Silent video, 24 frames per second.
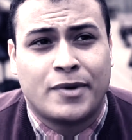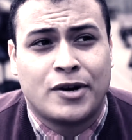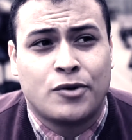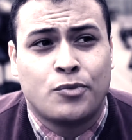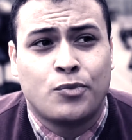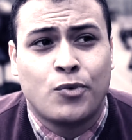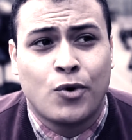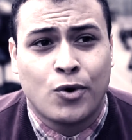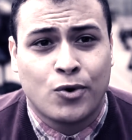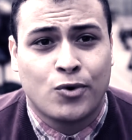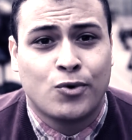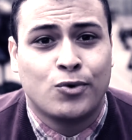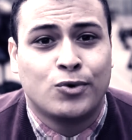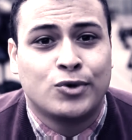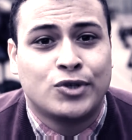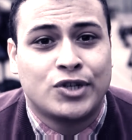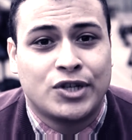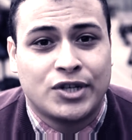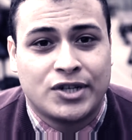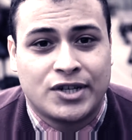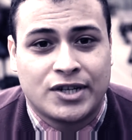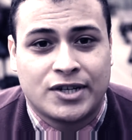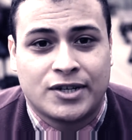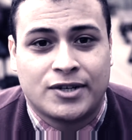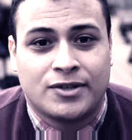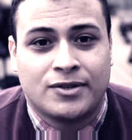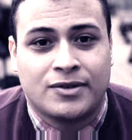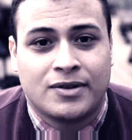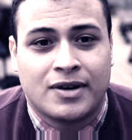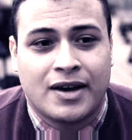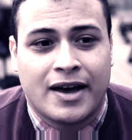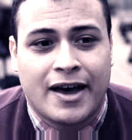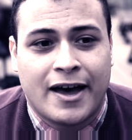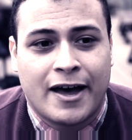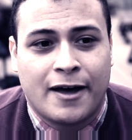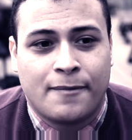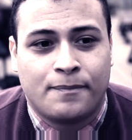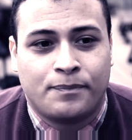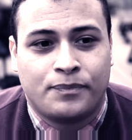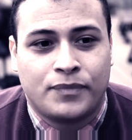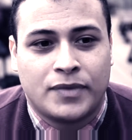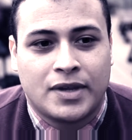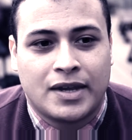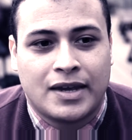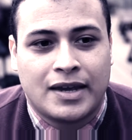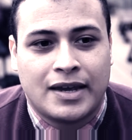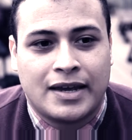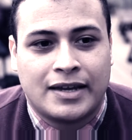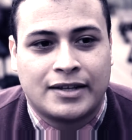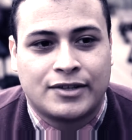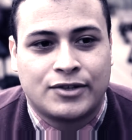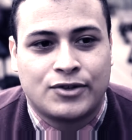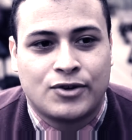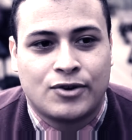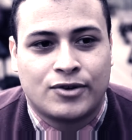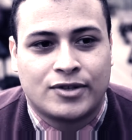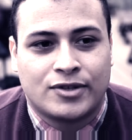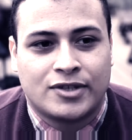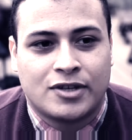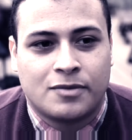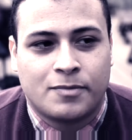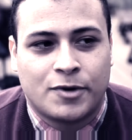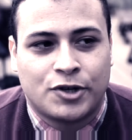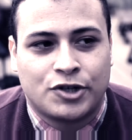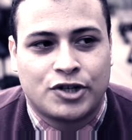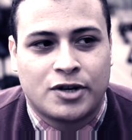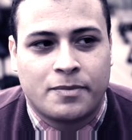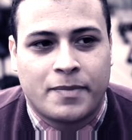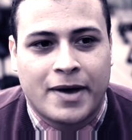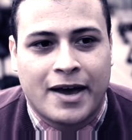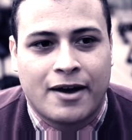No matter what course you do, it's not so much